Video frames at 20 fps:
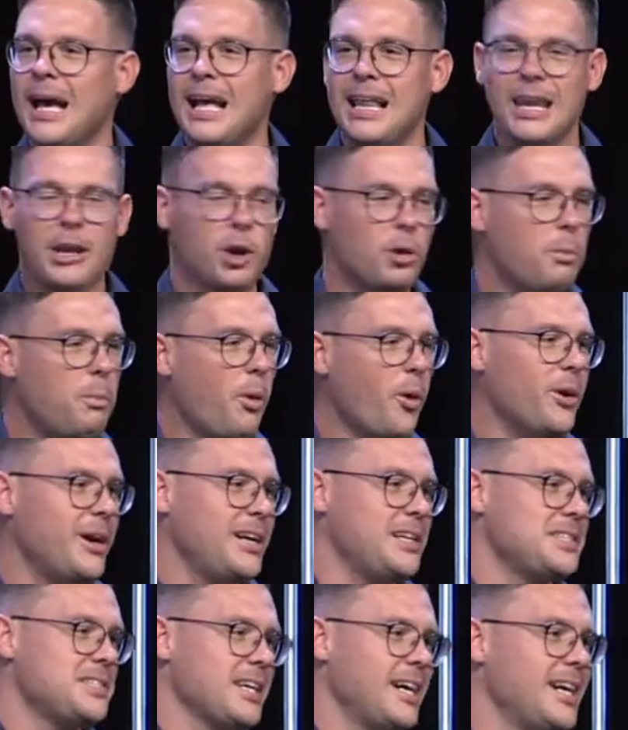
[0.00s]
little
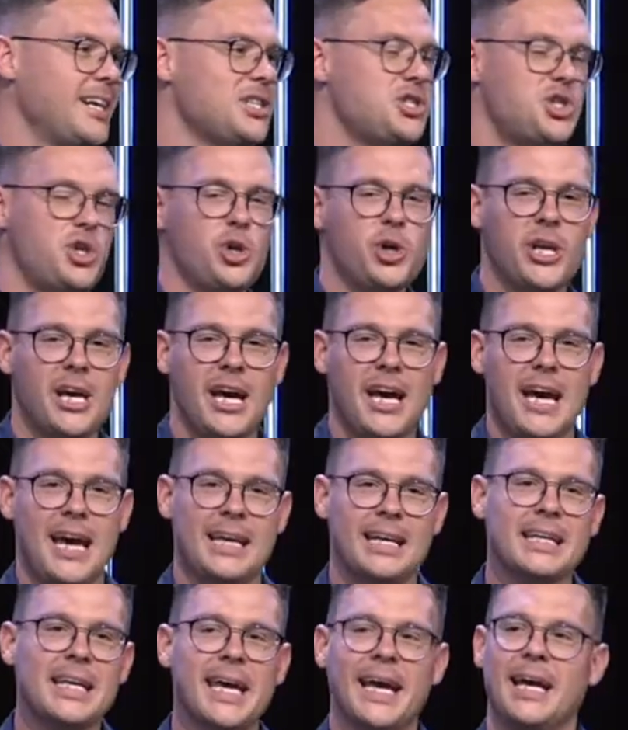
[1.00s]
boys, uh, Judah
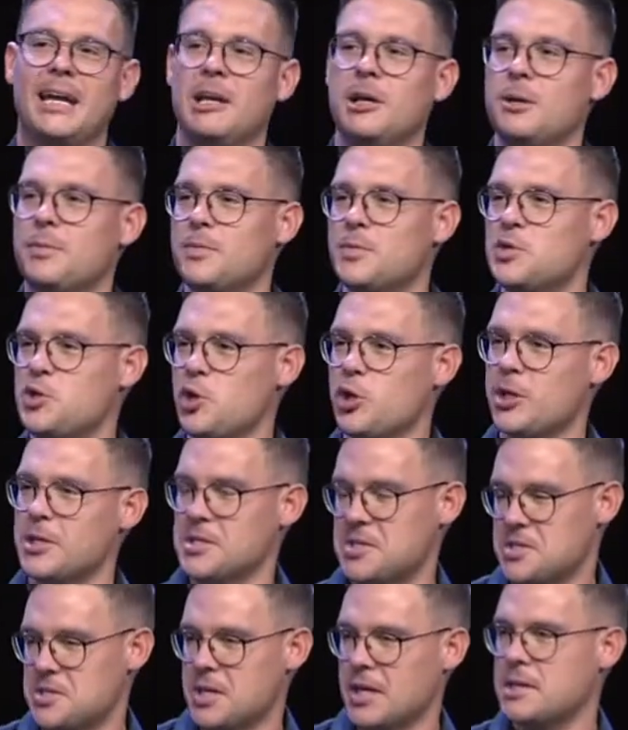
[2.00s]
and Caleb. Judah is
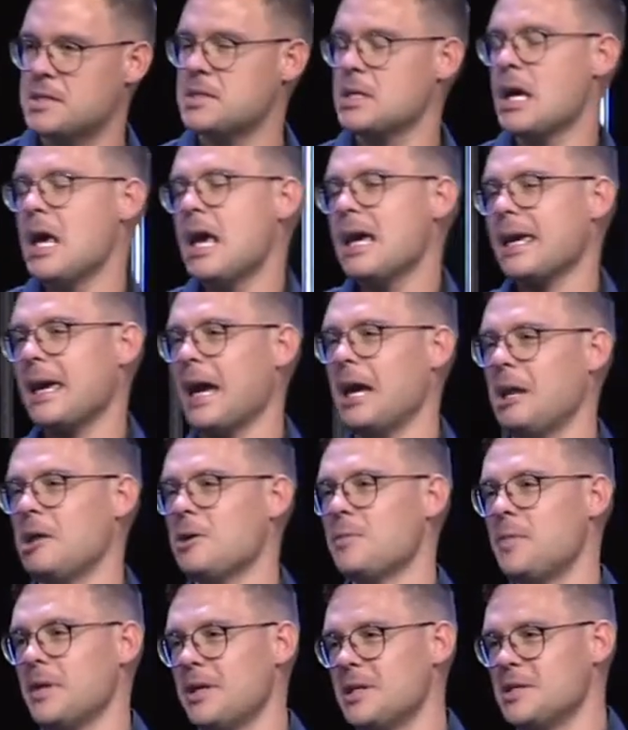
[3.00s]
six,
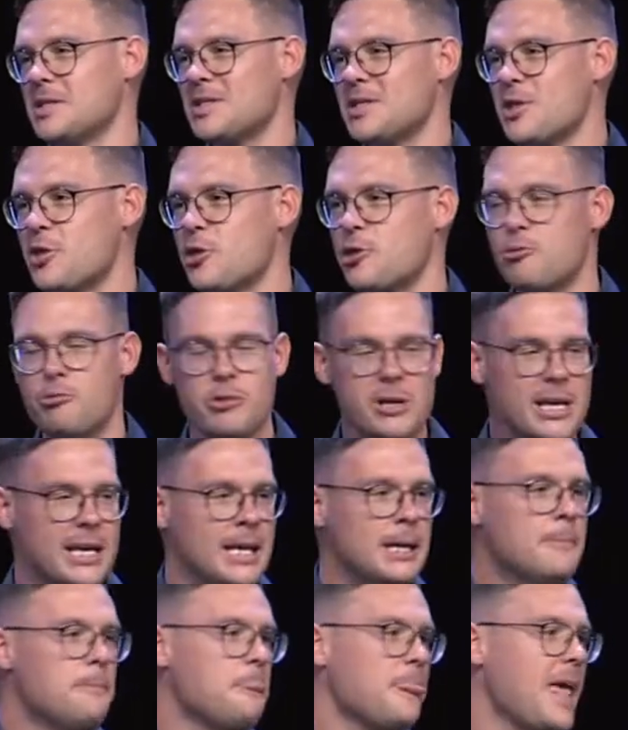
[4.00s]
Caleb is
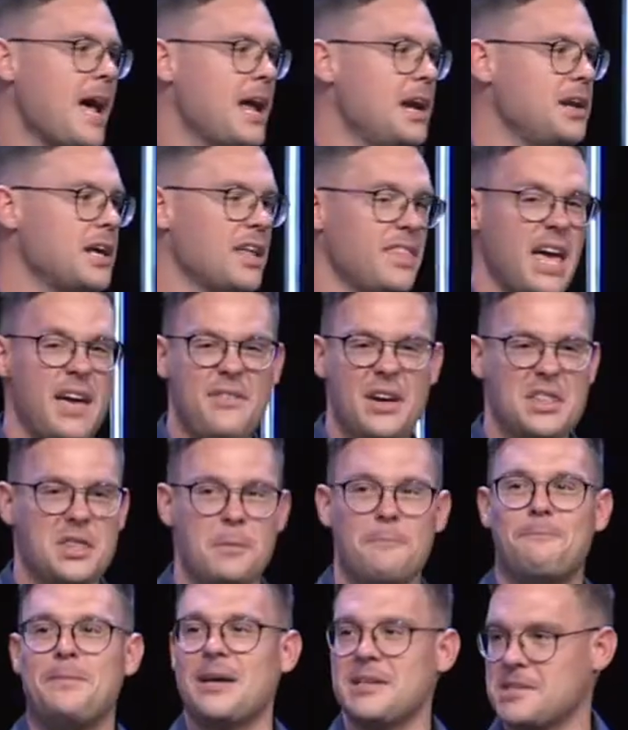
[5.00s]
three. And uh, they've had the
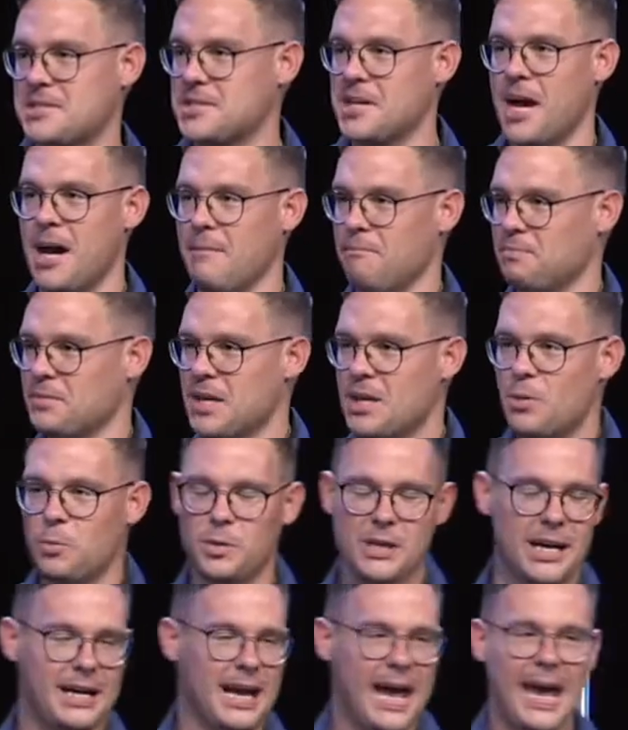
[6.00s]
best time
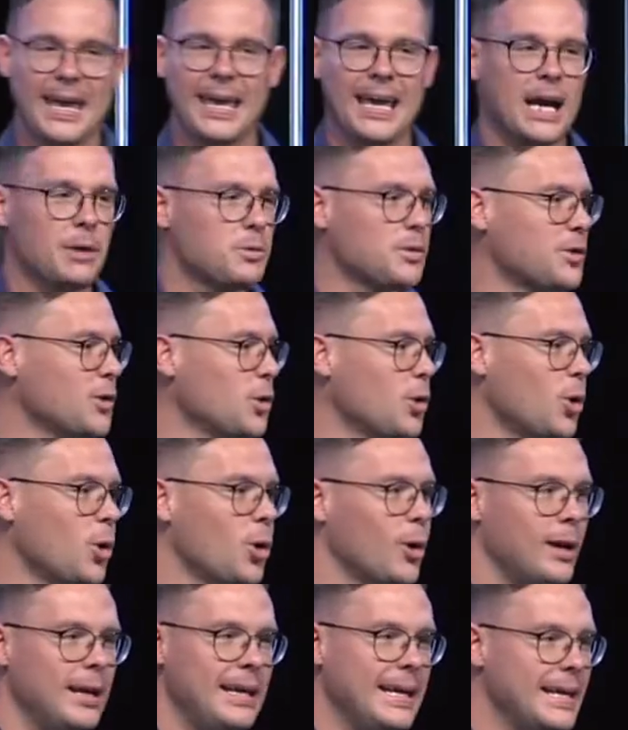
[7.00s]
uh, hanging out with
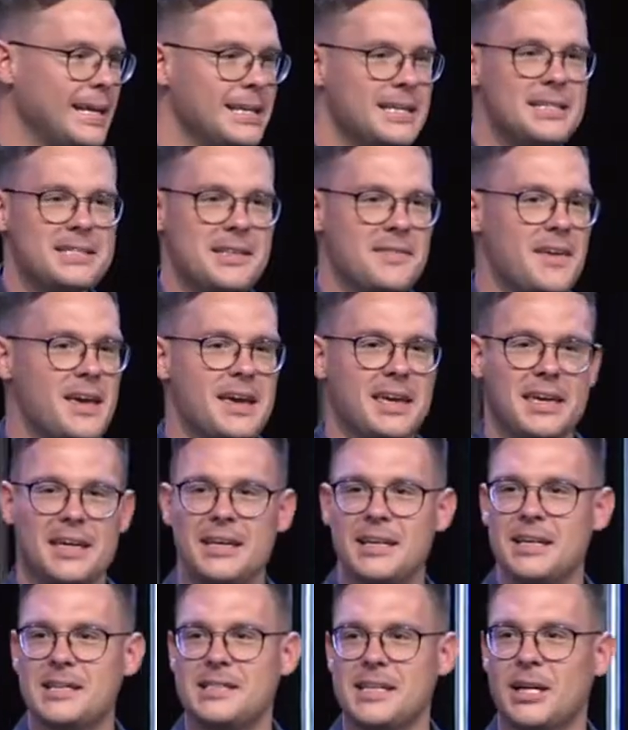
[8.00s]
your leaders and their
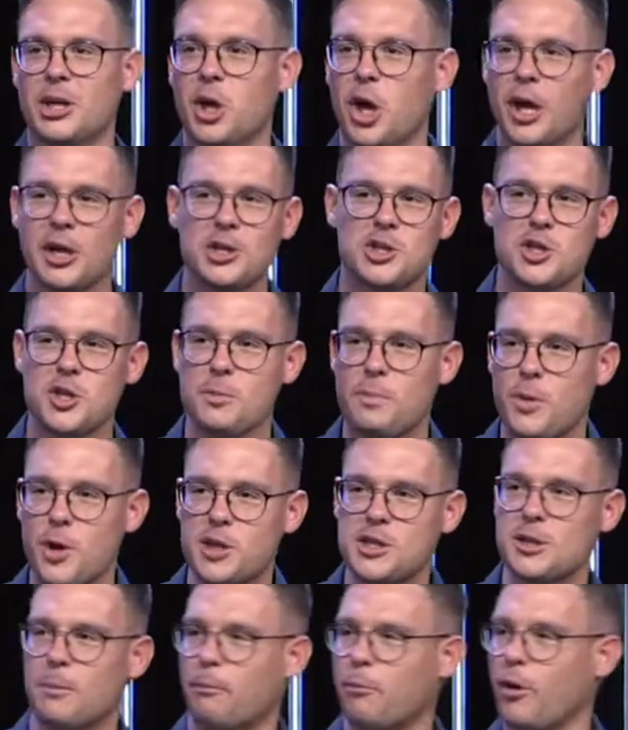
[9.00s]
kids and going to the
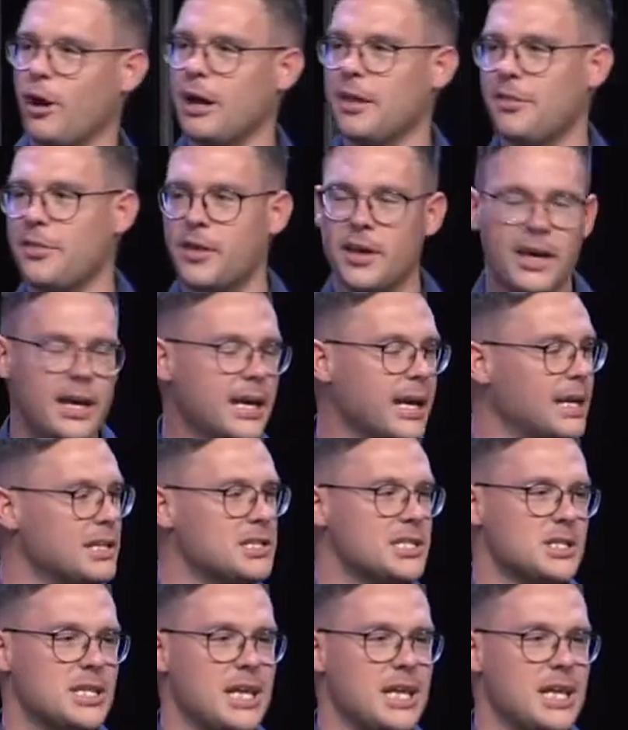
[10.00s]
Birds of Prey thing and just